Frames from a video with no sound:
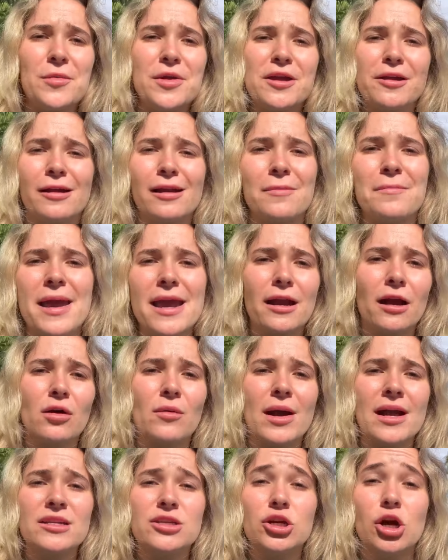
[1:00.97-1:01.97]
we are gonna make our
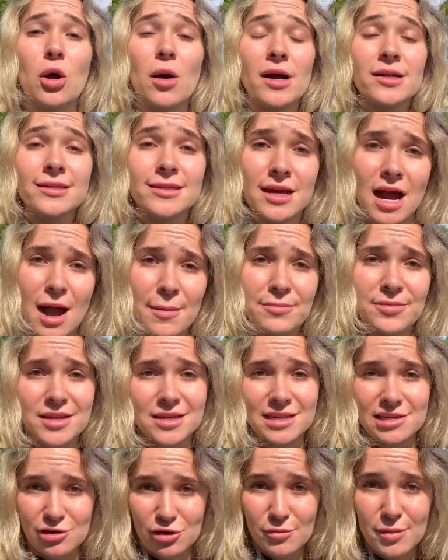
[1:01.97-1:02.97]
way to go adopt
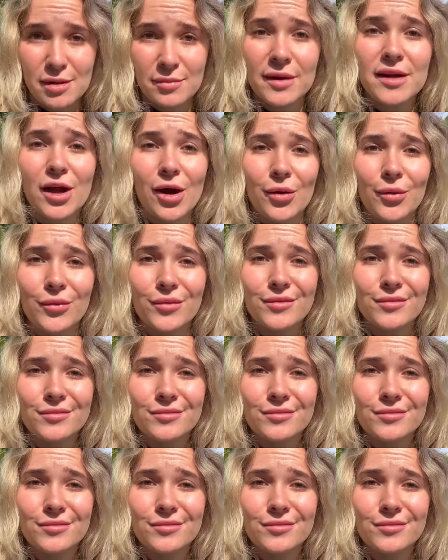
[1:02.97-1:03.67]
this little baby goat.